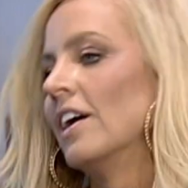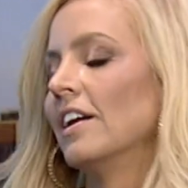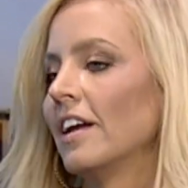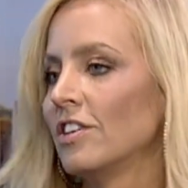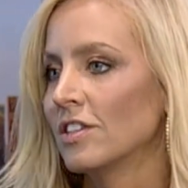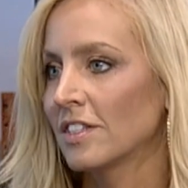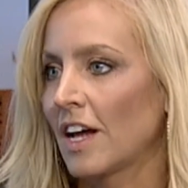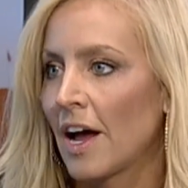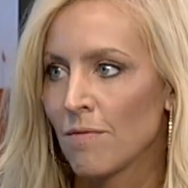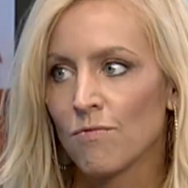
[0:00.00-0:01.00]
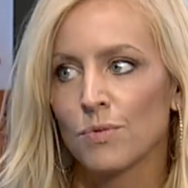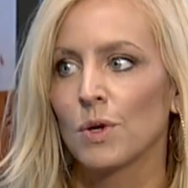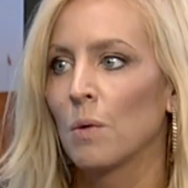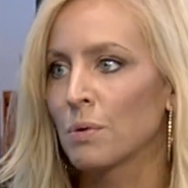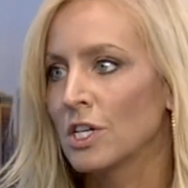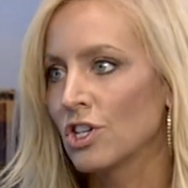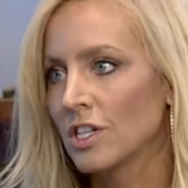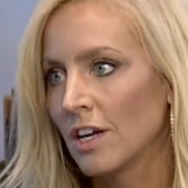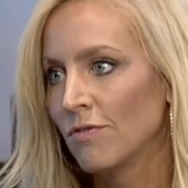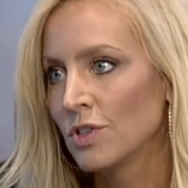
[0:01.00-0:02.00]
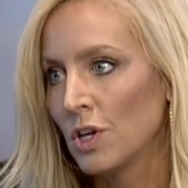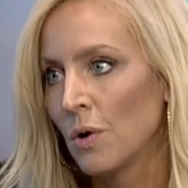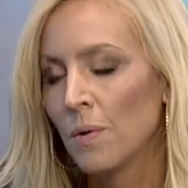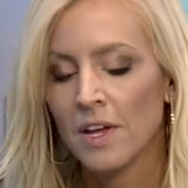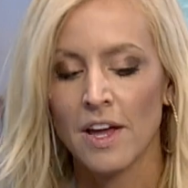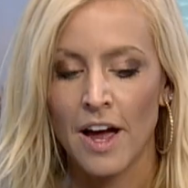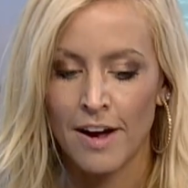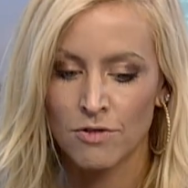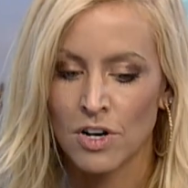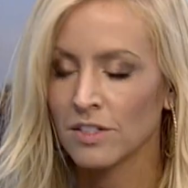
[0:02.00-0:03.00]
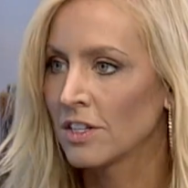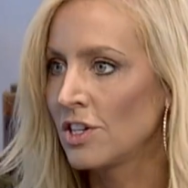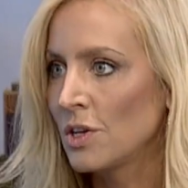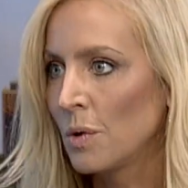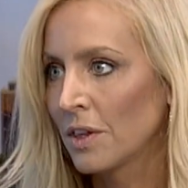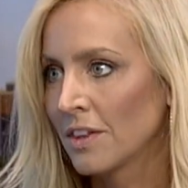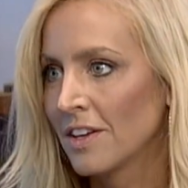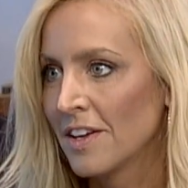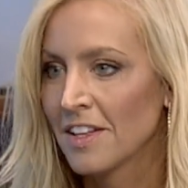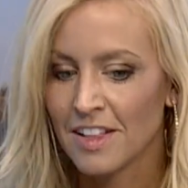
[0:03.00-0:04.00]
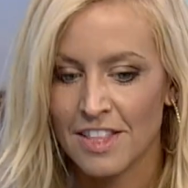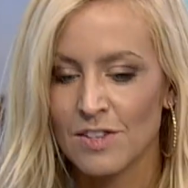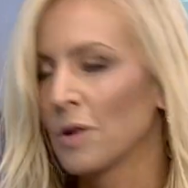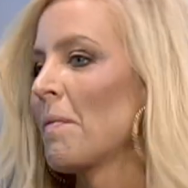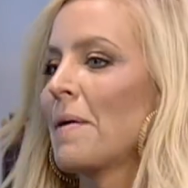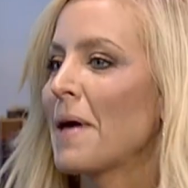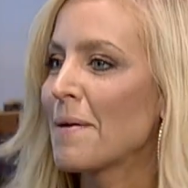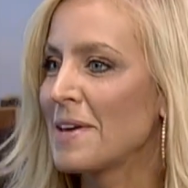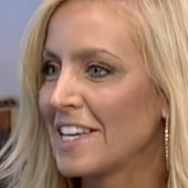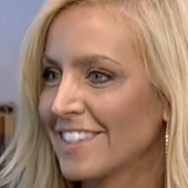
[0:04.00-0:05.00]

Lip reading: And I'm so appreciative to have trusted you with, these are my babies.